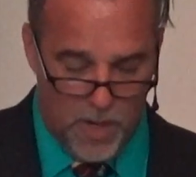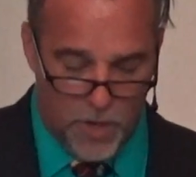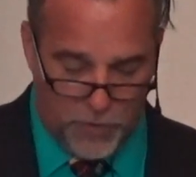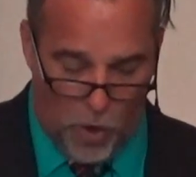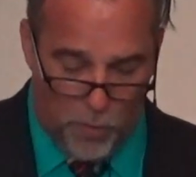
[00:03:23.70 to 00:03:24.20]

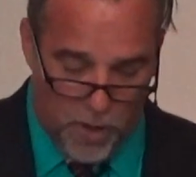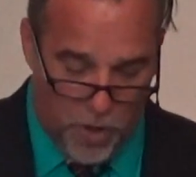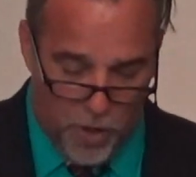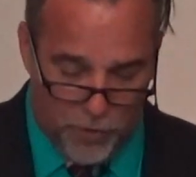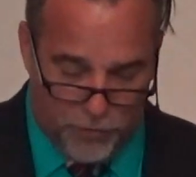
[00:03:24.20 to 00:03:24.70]

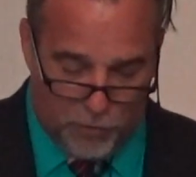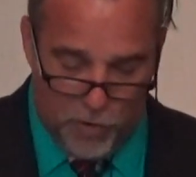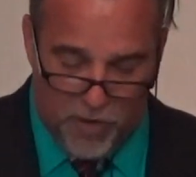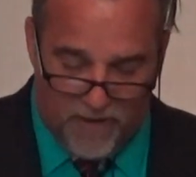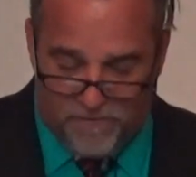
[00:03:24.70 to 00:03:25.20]
So
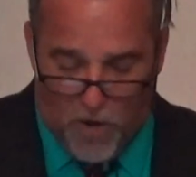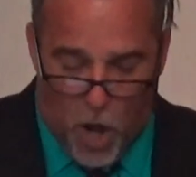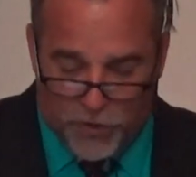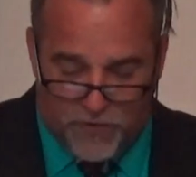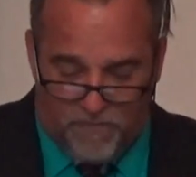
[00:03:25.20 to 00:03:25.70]
through their
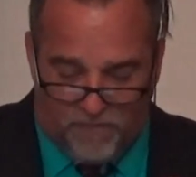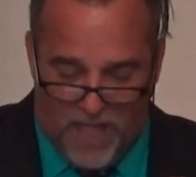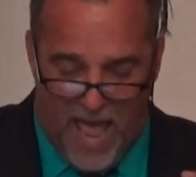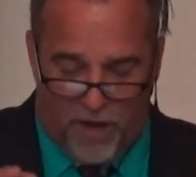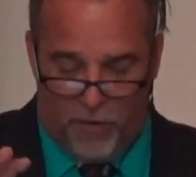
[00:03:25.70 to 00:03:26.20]
false
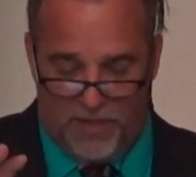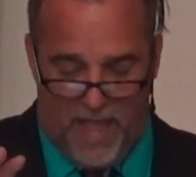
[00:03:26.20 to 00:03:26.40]
flattery,